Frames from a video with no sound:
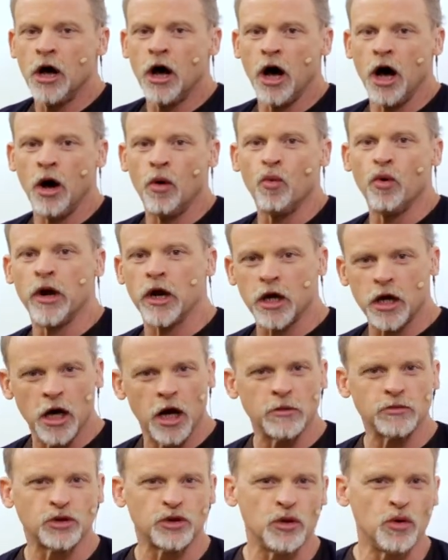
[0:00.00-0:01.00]
when it
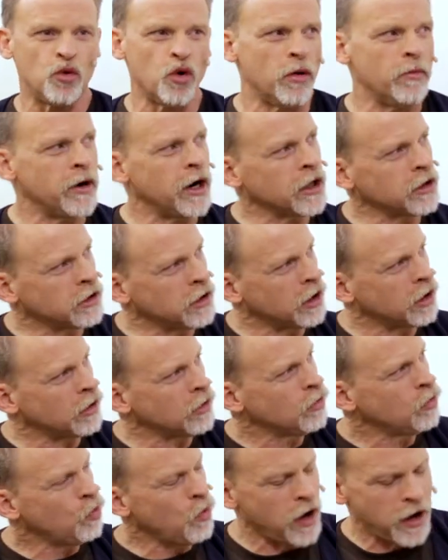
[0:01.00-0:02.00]
comes to equipment out there?
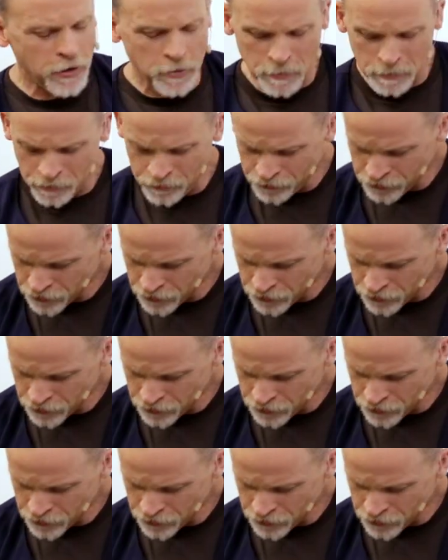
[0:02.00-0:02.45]
Well,